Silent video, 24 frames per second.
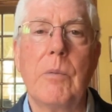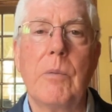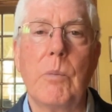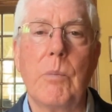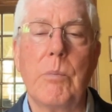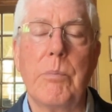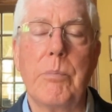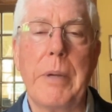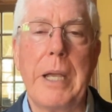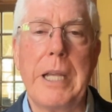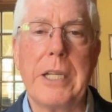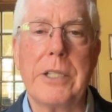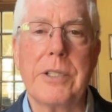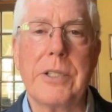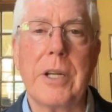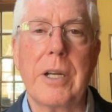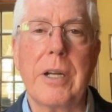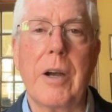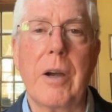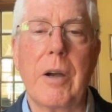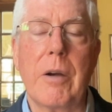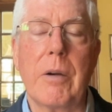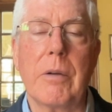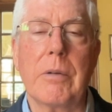based on
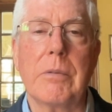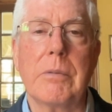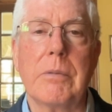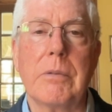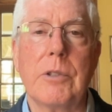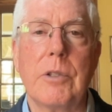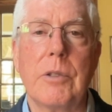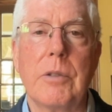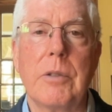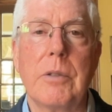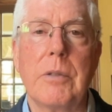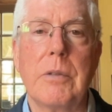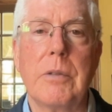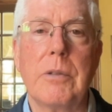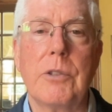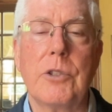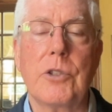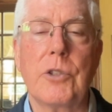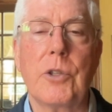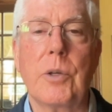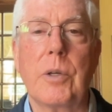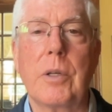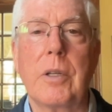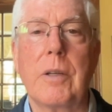our
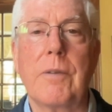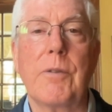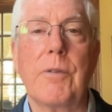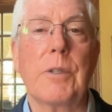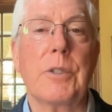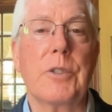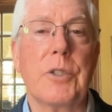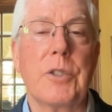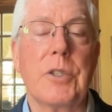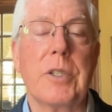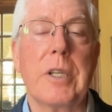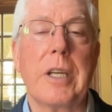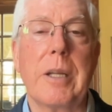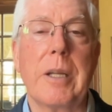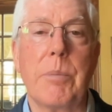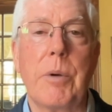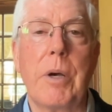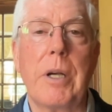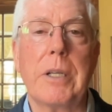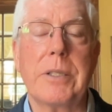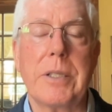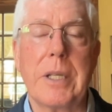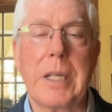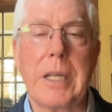Shirtlift versus City of
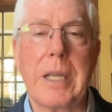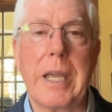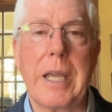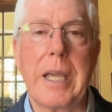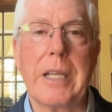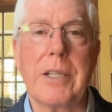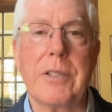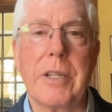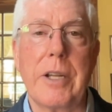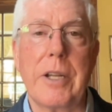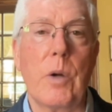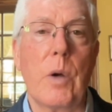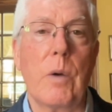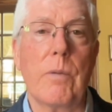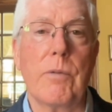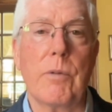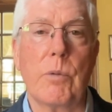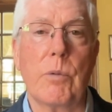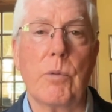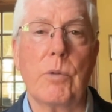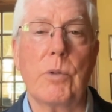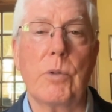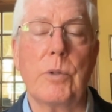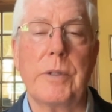Boston case that
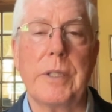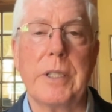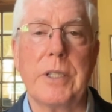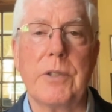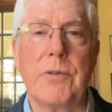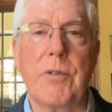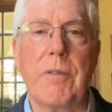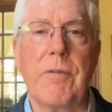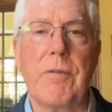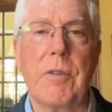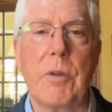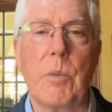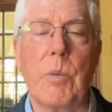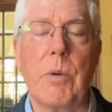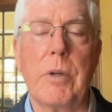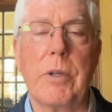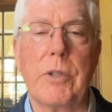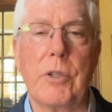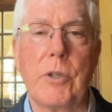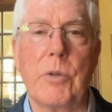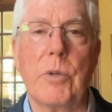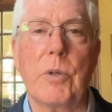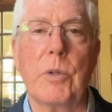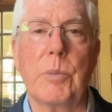overruled this
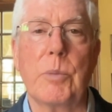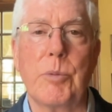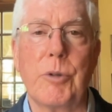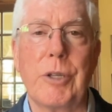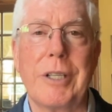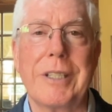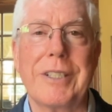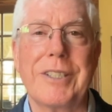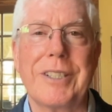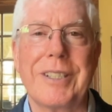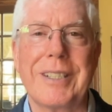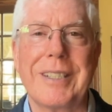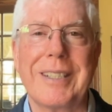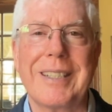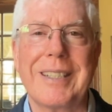51-year-old precedent.